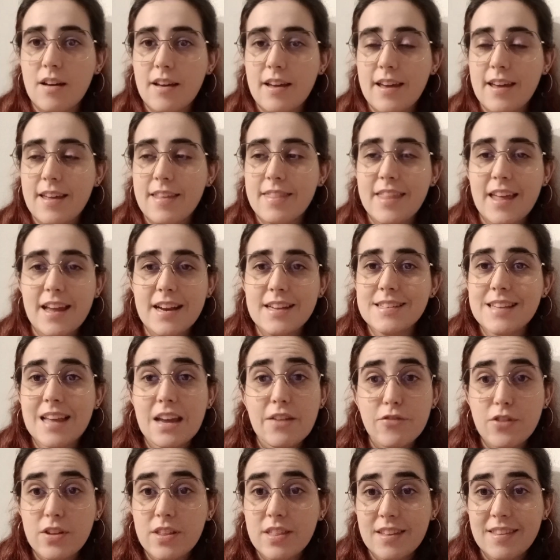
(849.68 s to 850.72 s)
And that is
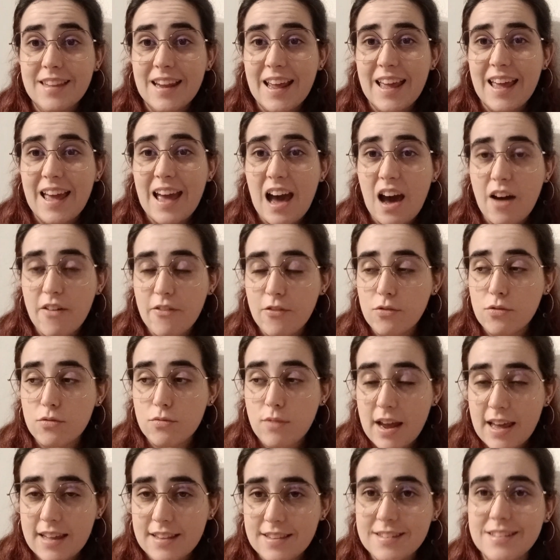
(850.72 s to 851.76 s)
everything that I have
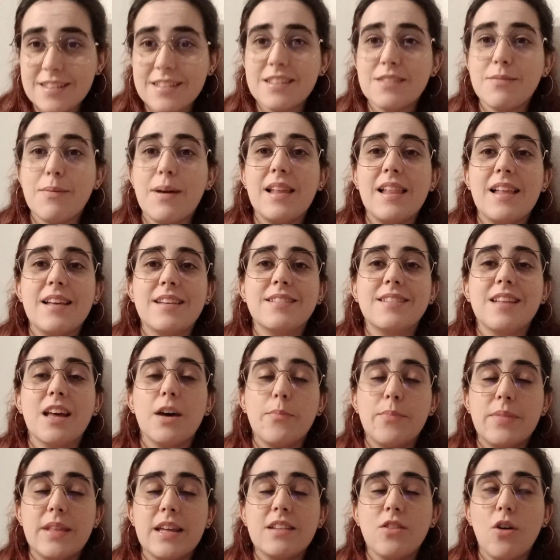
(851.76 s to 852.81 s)
read since my last
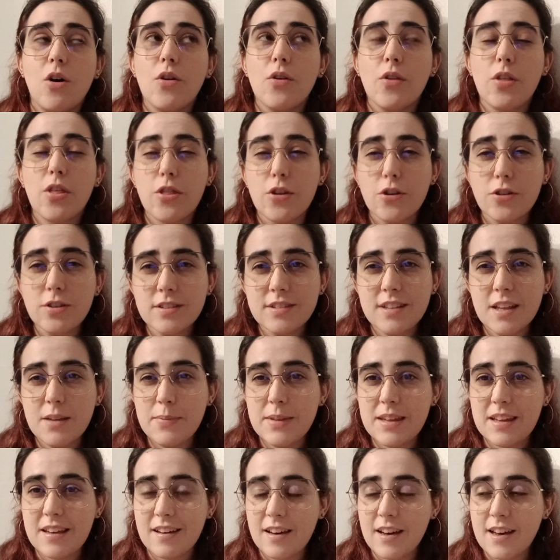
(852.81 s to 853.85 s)
update on Thursday
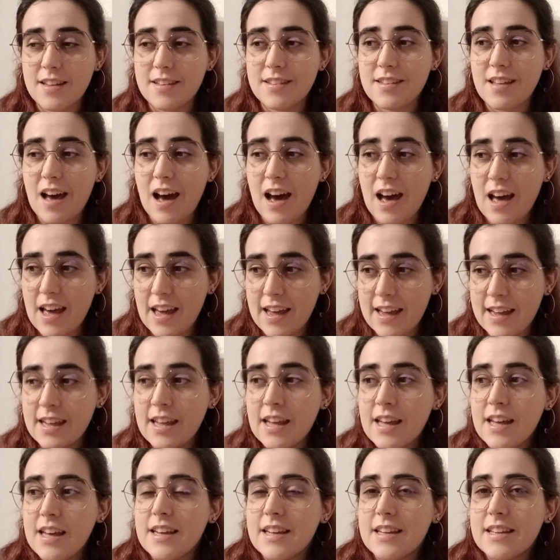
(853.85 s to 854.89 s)
because I
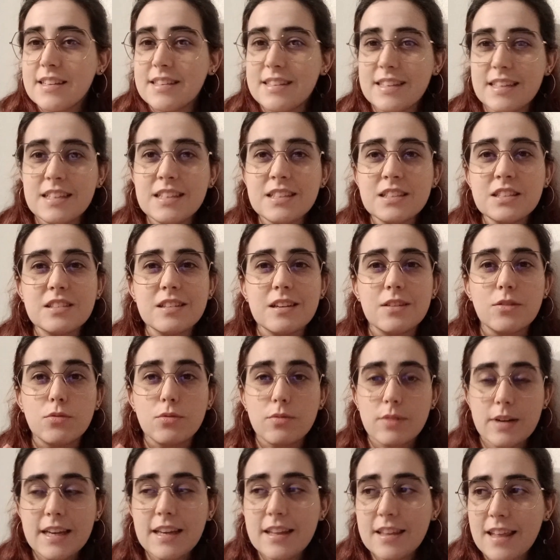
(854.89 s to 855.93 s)
didn't
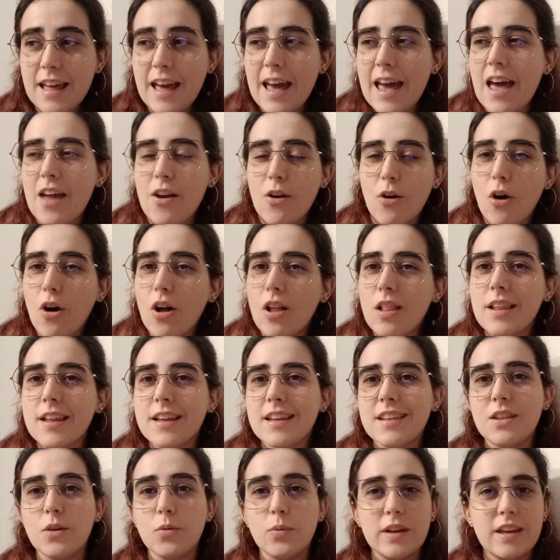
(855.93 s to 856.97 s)
read at all
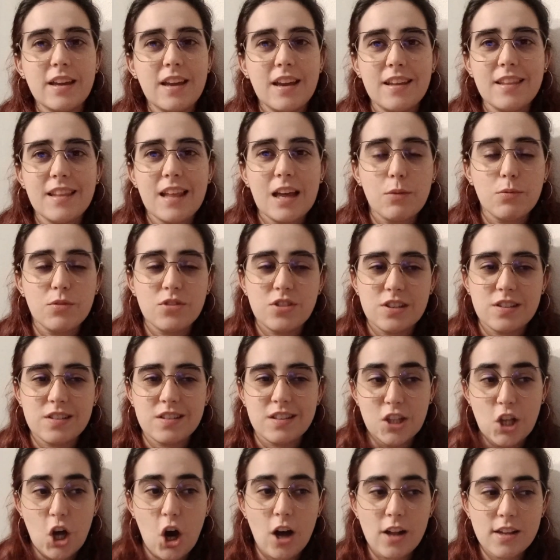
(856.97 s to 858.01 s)
in the weekend. I was just
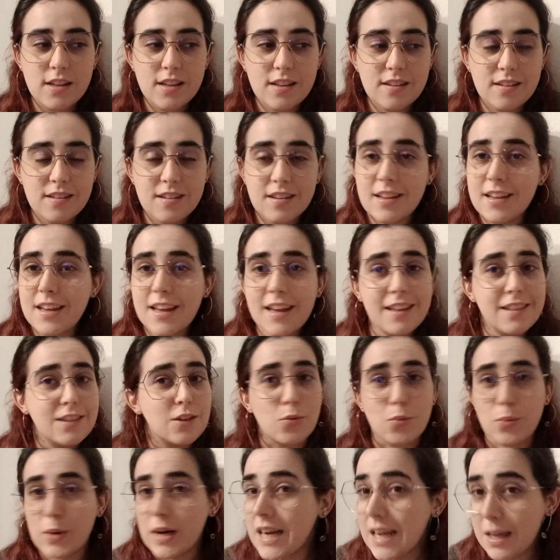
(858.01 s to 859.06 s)
not in the
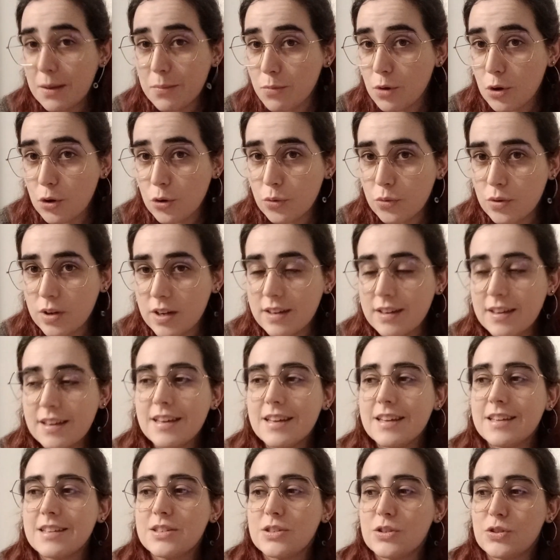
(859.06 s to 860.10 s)
reading mood.
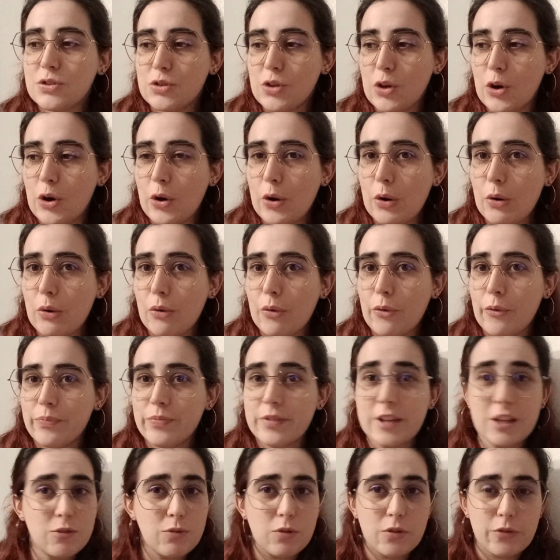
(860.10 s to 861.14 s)
So
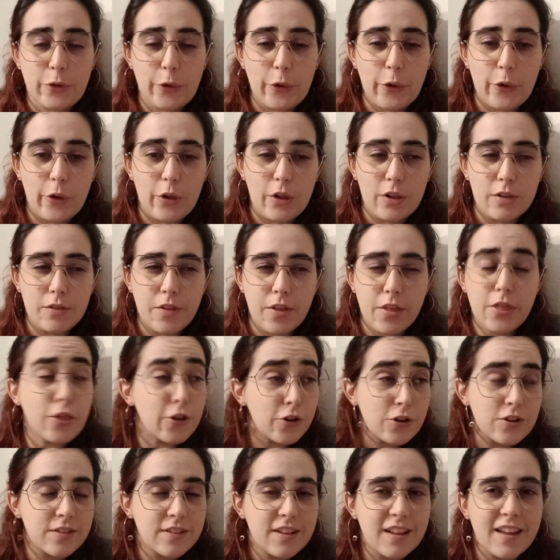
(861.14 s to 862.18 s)
this was all
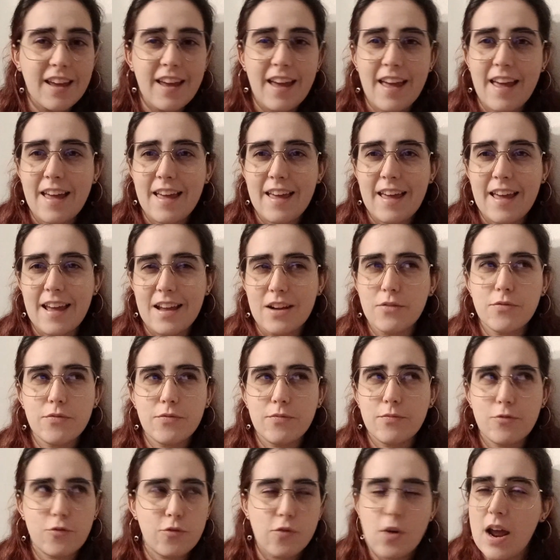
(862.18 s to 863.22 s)
Thursday and
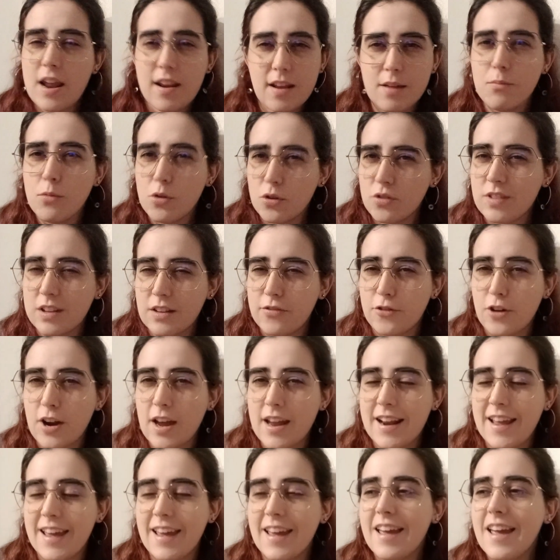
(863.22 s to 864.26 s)
Friday, mostly
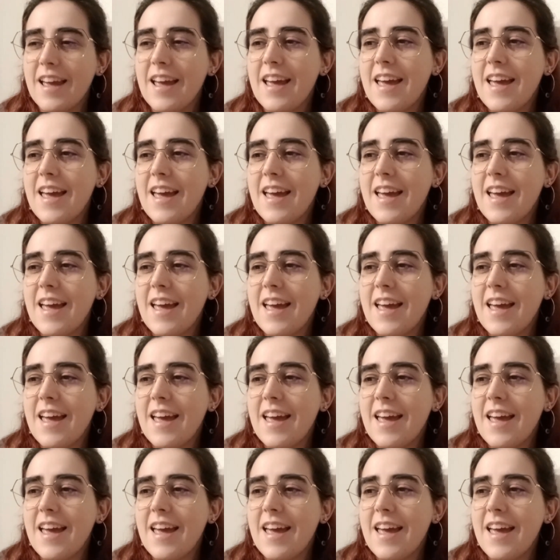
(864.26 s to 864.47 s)
Friday.